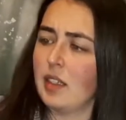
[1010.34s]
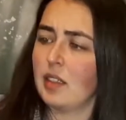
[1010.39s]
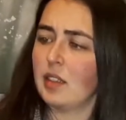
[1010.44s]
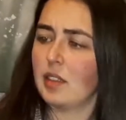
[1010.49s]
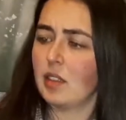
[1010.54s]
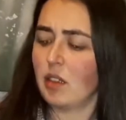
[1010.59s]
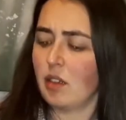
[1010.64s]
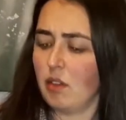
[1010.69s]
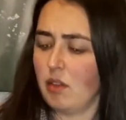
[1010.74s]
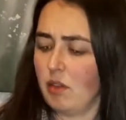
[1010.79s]

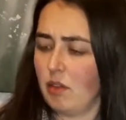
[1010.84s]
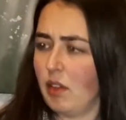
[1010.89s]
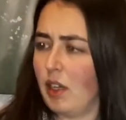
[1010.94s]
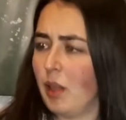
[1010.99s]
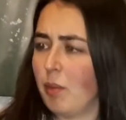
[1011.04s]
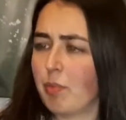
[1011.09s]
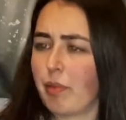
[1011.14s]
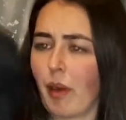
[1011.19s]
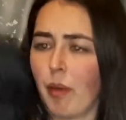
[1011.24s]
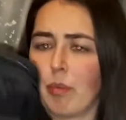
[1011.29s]
So I'll
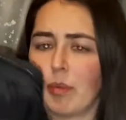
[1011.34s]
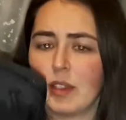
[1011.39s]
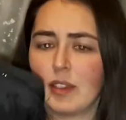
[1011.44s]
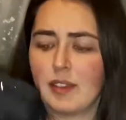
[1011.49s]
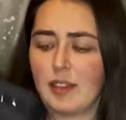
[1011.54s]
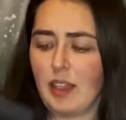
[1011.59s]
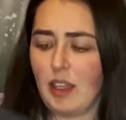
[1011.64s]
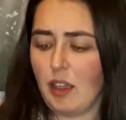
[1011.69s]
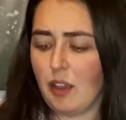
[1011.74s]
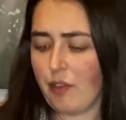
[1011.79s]
probably
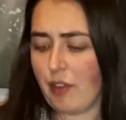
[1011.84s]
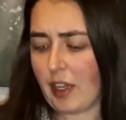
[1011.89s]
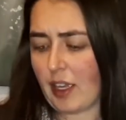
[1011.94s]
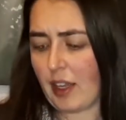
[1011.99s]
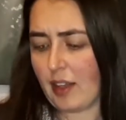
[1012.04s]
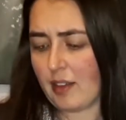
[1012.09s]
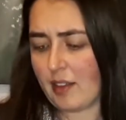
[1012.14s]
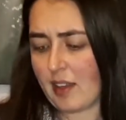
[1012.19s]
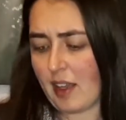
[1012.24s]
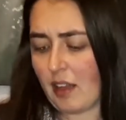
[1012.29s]
see if I
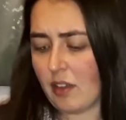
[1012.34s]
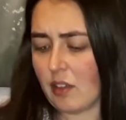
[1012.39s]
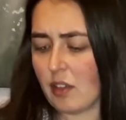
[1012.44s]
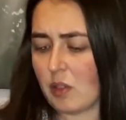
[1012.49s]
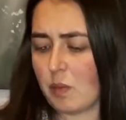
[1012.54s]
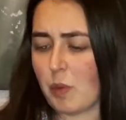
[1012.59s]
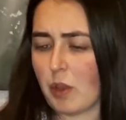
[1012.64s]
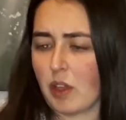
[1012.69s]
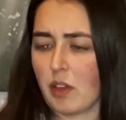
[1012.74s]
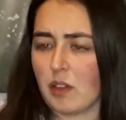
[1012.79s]
can sell this,
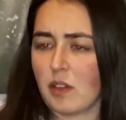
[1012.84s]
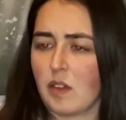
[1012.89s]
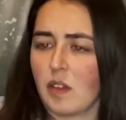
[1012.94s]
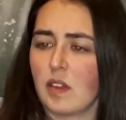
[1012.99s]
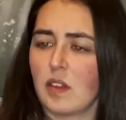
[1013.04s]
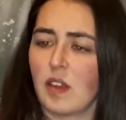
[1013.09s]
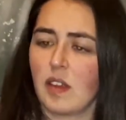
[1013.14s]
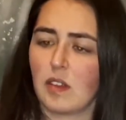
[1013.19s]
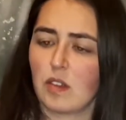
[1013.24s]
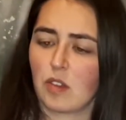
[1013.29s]
because
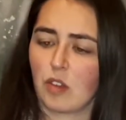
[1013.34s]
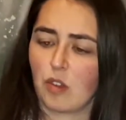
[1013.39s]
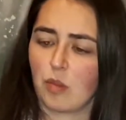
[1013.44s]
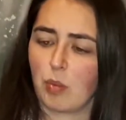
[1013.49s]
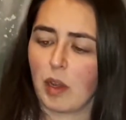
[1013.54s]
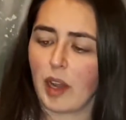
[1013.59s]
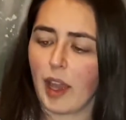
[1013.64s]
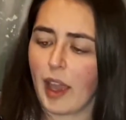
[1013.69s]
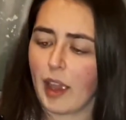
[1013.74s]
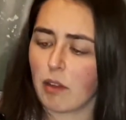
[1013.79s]
this has just
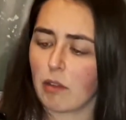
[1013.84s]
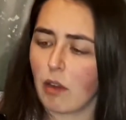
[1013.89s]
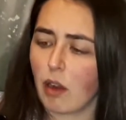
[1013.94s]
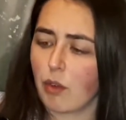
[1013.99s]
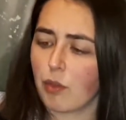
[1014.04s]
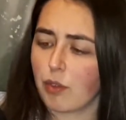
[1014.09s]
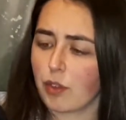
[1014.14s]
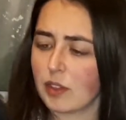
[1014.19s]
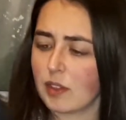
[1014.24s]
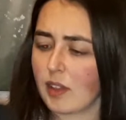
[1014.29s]
been lying
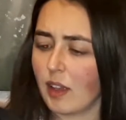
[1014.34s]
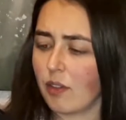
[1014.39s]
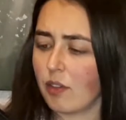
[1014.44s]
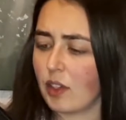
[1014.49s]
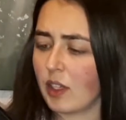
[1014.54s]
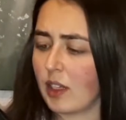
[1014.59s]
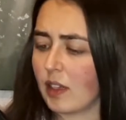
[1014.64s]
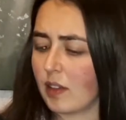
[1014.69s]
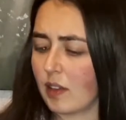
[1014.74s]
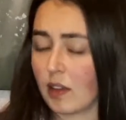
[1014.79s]
around for
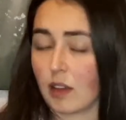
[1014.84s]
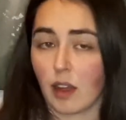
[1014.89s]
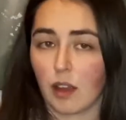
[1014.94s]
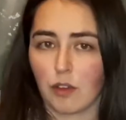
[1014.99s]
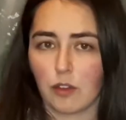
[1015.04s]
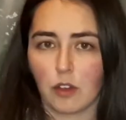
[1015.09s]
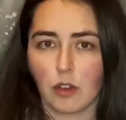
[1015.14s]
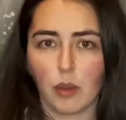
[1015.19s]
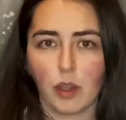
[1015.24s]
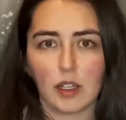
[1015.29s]
7 years and I
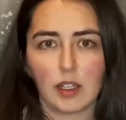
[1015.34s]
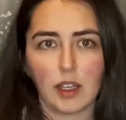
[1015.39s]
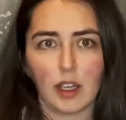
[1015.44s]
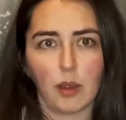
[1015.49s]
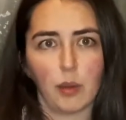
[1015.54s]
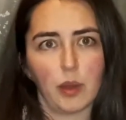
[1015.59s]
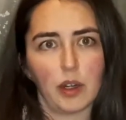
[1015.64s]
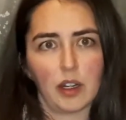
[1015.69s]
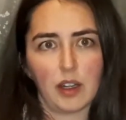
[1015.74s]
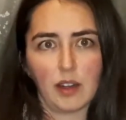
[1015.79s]
have no
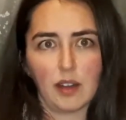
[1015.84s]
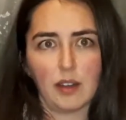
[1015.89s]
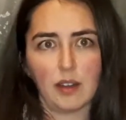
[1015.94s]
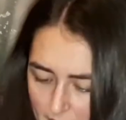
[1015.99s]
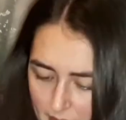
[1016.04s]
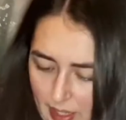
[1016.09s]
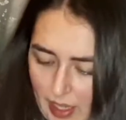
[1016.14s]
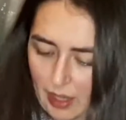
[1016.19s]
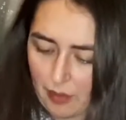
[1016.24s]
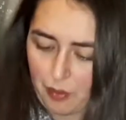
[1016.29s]
idea what it is.
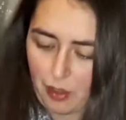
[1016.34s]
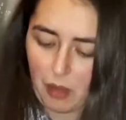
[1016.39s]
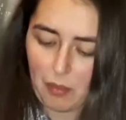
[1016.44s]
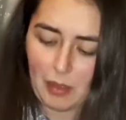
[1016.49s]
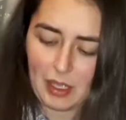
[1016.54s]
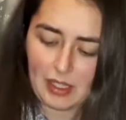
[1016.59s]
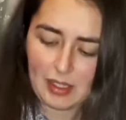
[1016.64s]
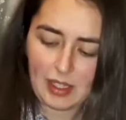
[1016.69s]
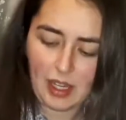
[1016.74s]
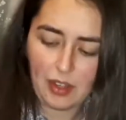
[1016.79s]
And I've got
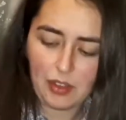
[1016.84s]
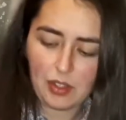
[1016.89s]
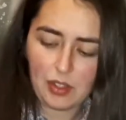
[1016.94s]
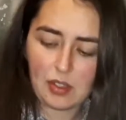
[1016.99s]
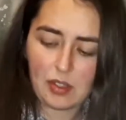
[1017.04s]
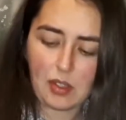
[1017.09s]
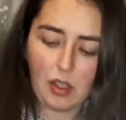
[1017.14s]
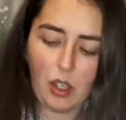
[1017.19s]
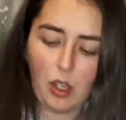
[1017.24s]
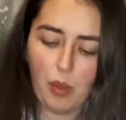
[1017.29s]
my
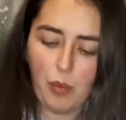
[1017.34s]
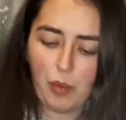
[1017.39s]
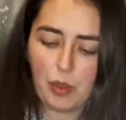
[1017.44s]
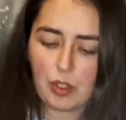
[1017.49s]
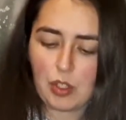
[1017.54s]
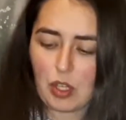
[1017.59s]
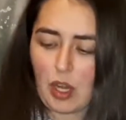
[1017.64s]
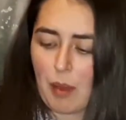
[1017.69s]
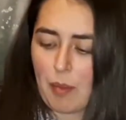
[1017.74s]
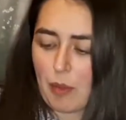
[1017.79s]
stethoscope,
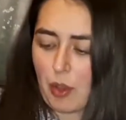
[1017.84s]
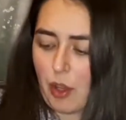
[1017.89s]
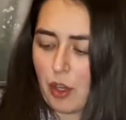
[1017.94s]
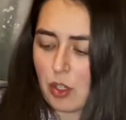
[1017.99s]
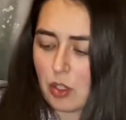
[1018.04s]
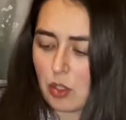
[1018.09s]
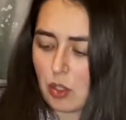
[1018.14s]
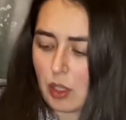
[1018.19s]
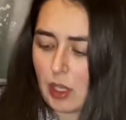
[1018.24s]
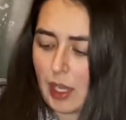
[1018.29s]
which I'm going
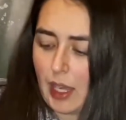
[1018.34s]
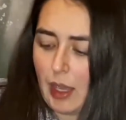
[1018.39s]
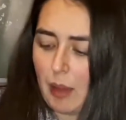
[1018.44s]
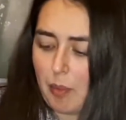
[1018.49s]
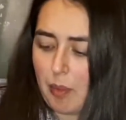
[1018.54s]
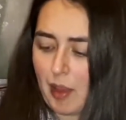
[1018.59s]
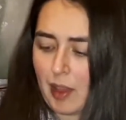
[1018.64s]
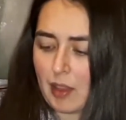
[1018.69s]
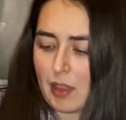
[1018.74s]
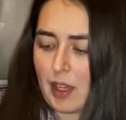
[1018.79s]
to
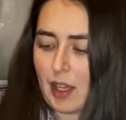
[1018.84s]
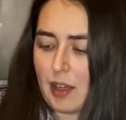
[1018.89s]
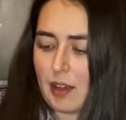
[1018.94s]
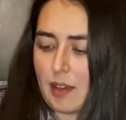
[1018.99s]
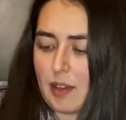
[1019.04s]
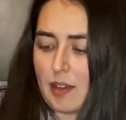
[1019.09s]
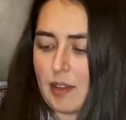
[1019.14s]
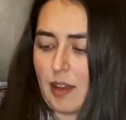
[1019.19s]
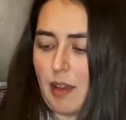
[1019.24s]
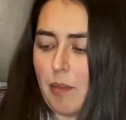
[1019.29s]
keep, and then
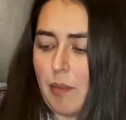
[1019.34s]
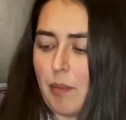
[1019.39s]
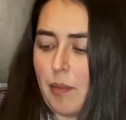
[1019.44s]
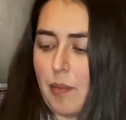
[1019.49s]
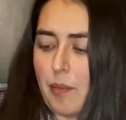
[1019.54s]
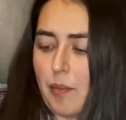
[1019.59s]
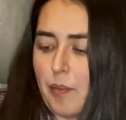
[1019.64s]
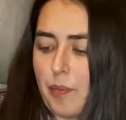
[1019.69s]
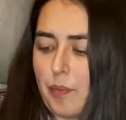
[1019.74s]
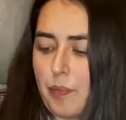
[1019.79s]

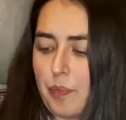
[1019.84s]
some